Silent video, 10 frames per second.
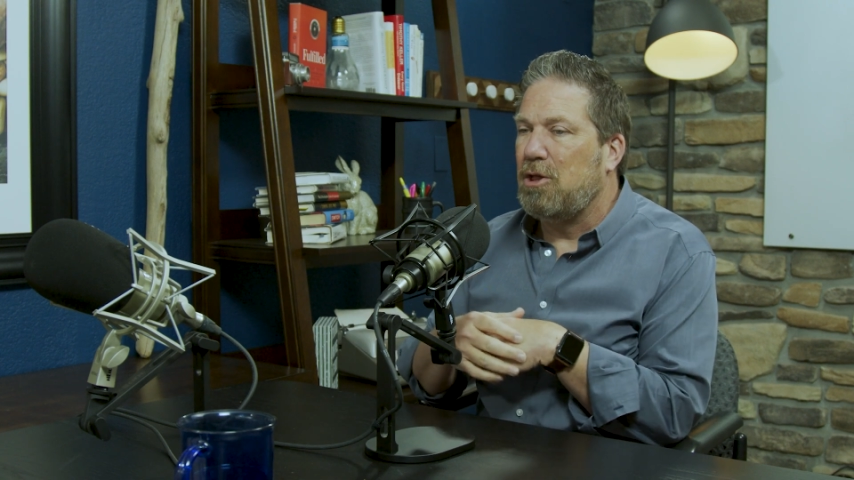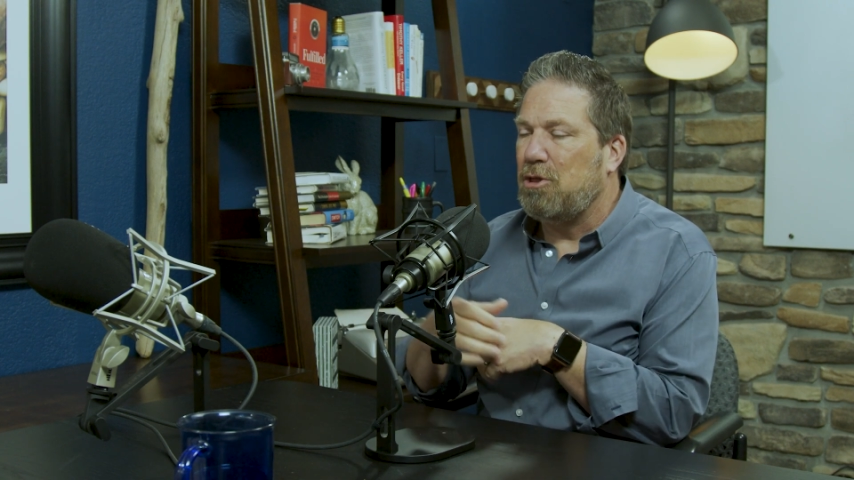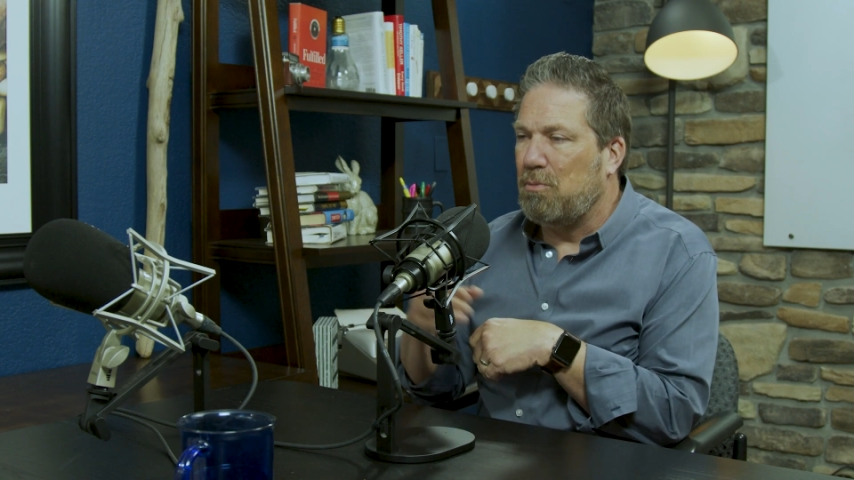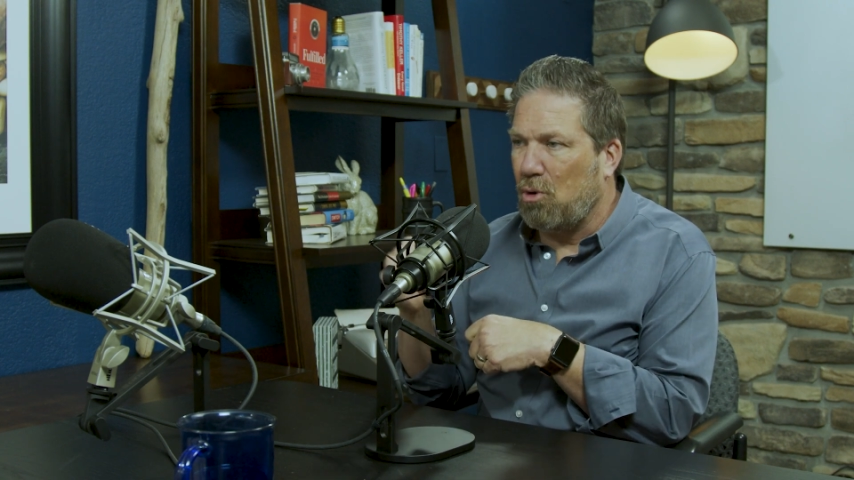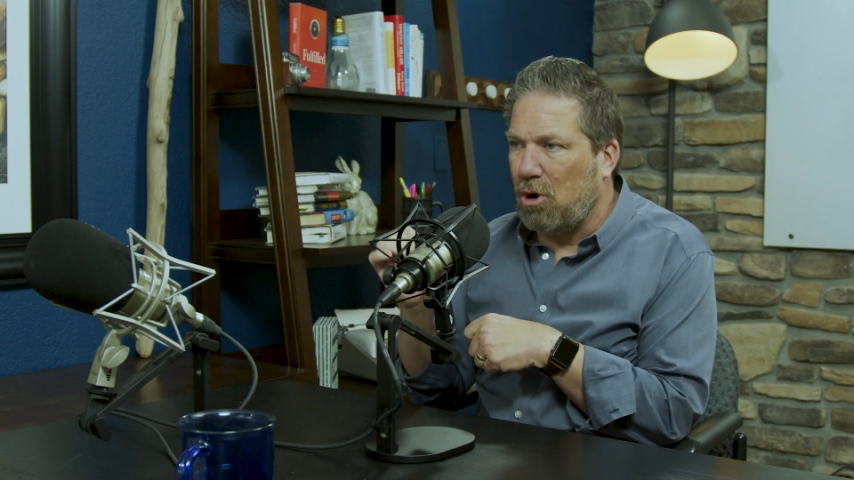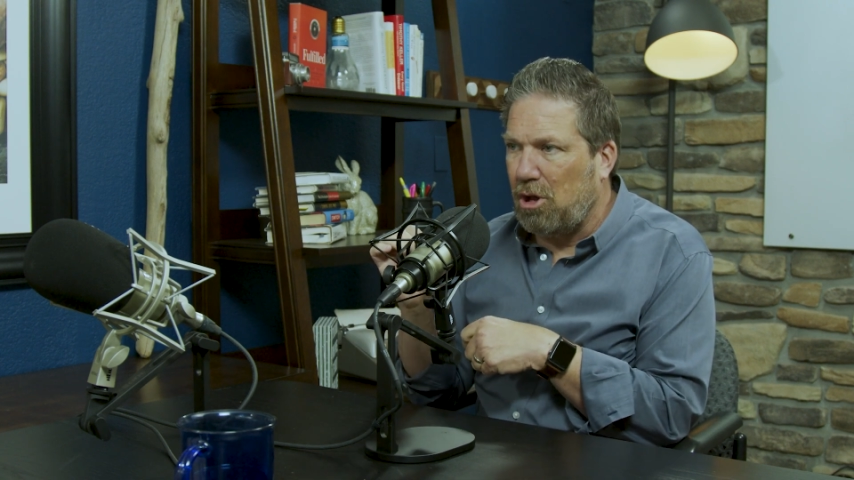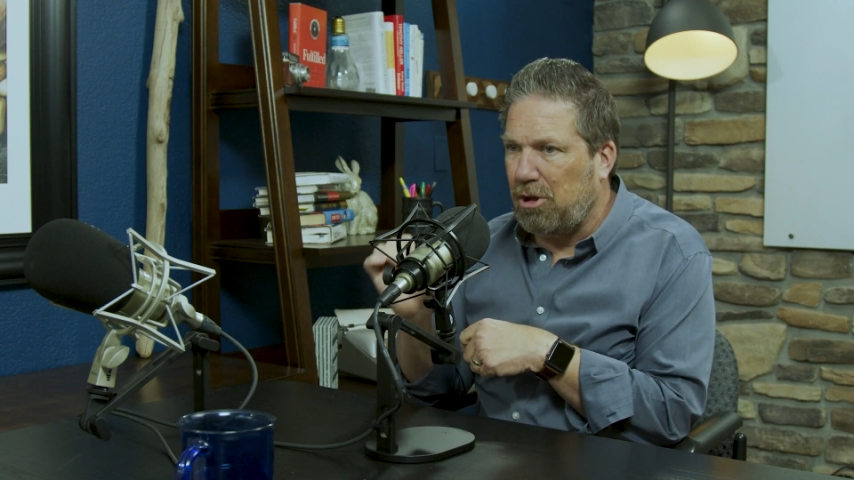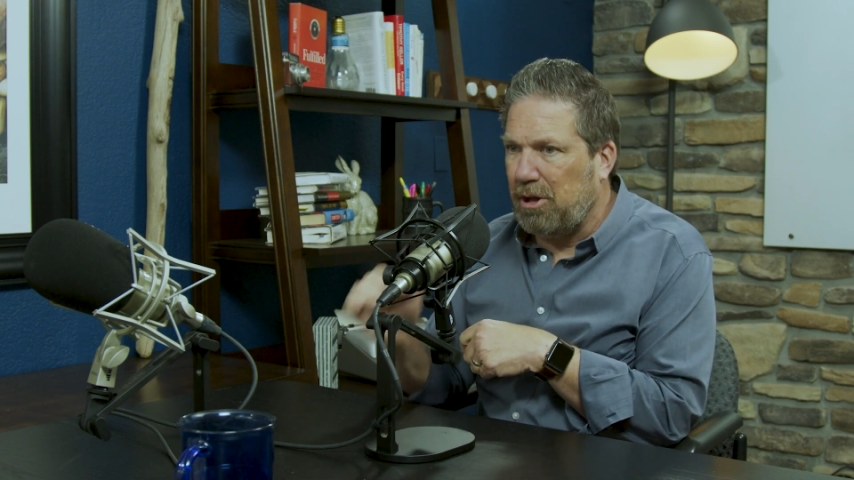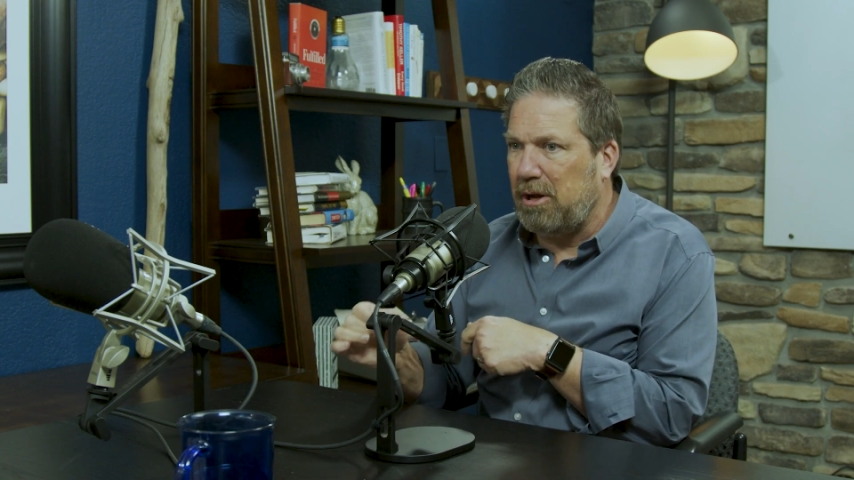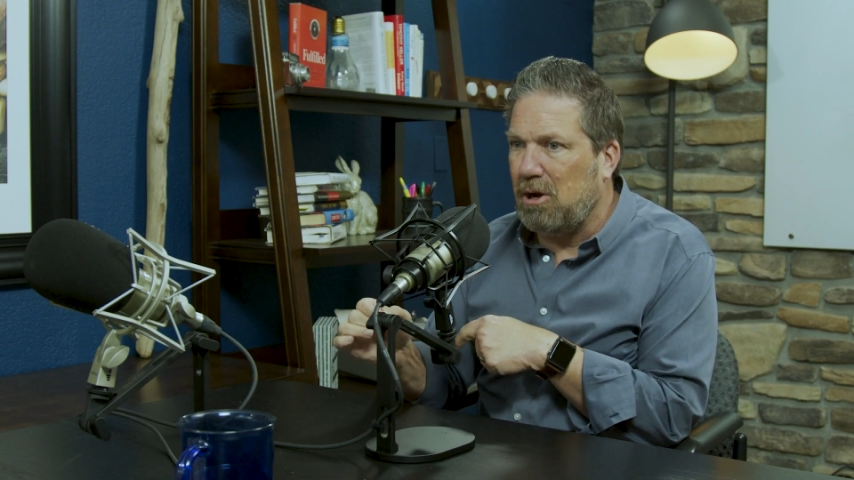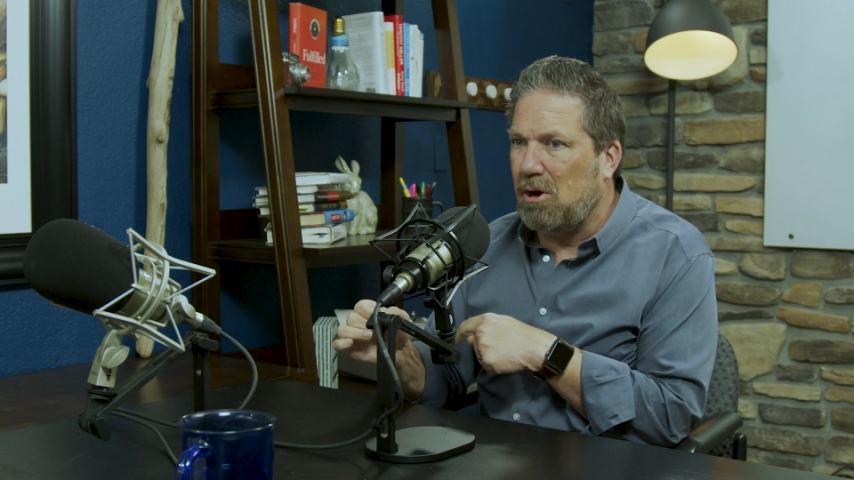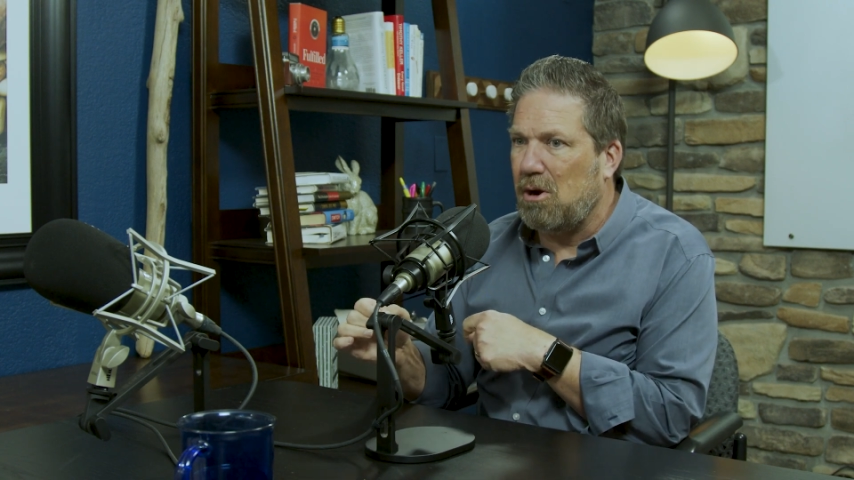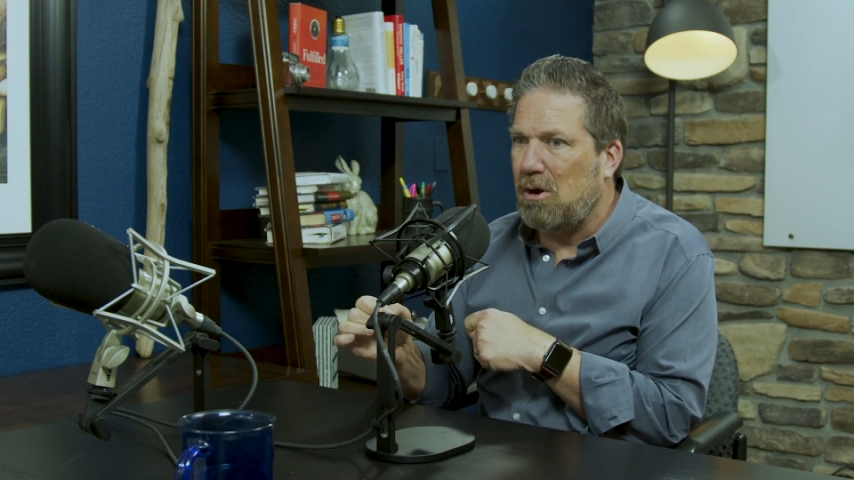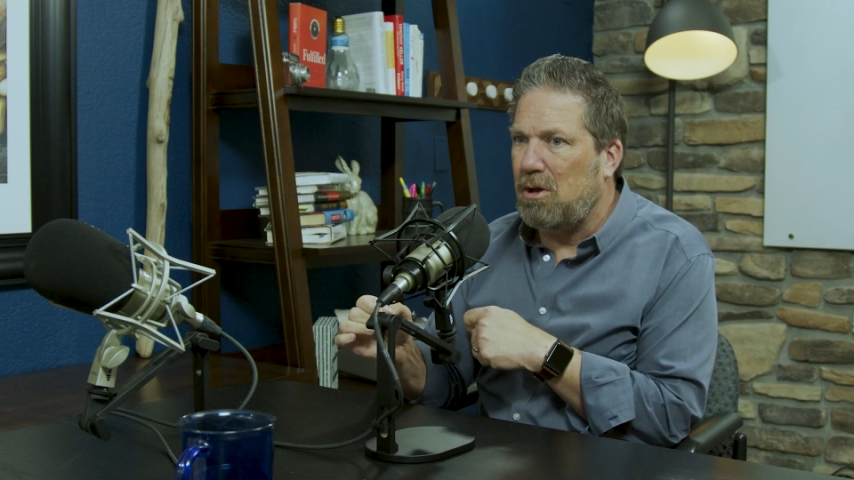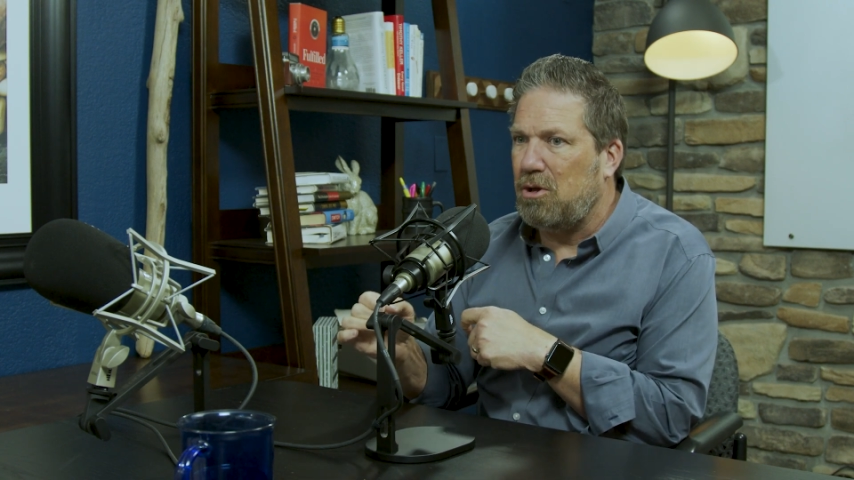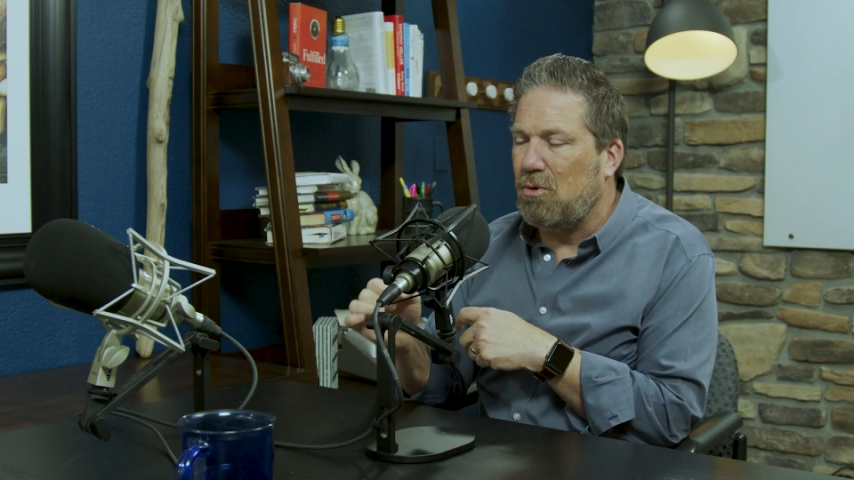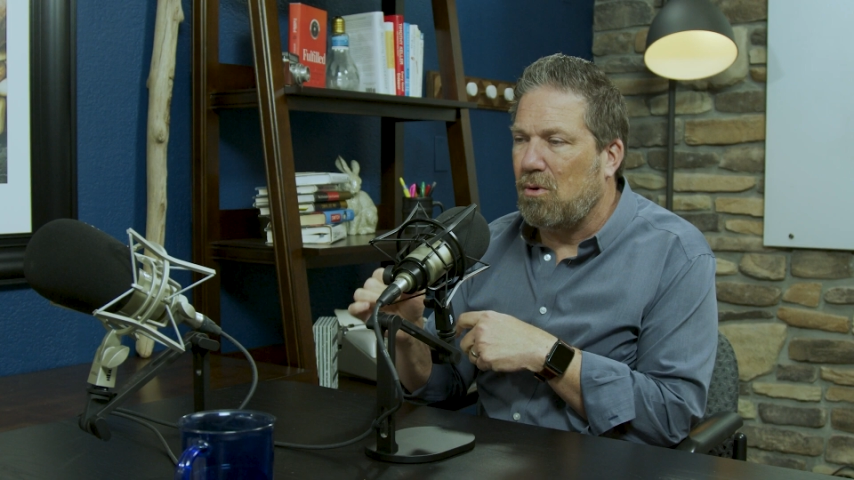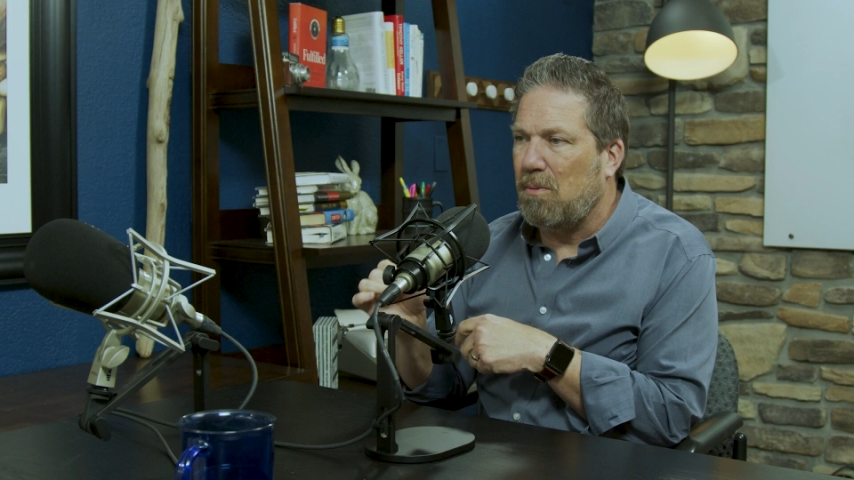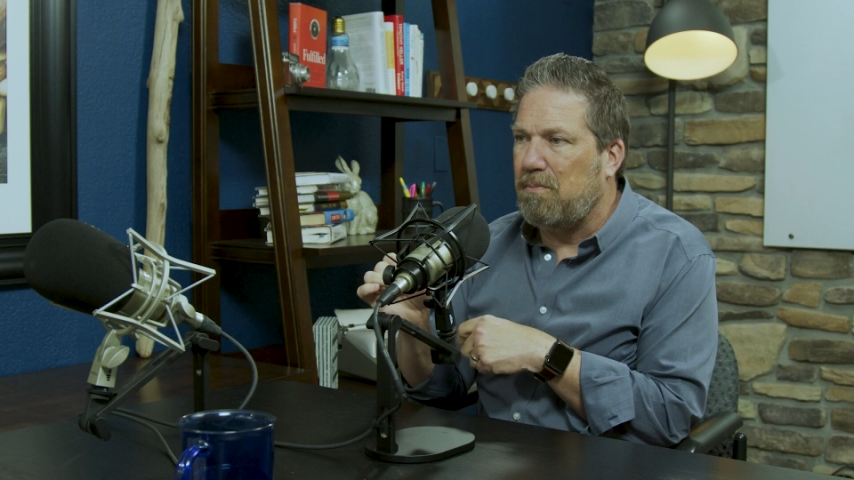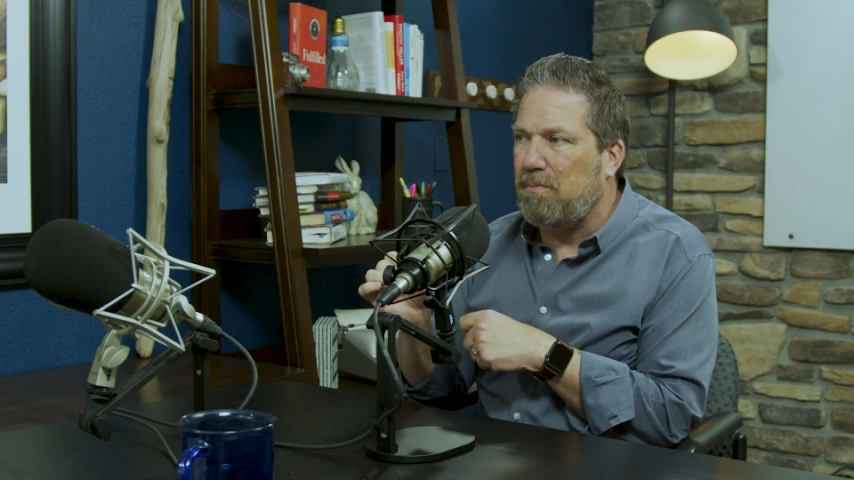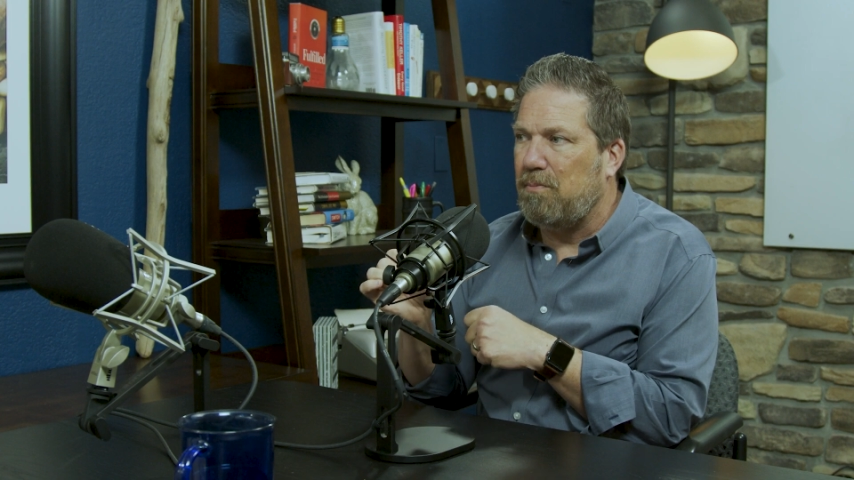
the more clear your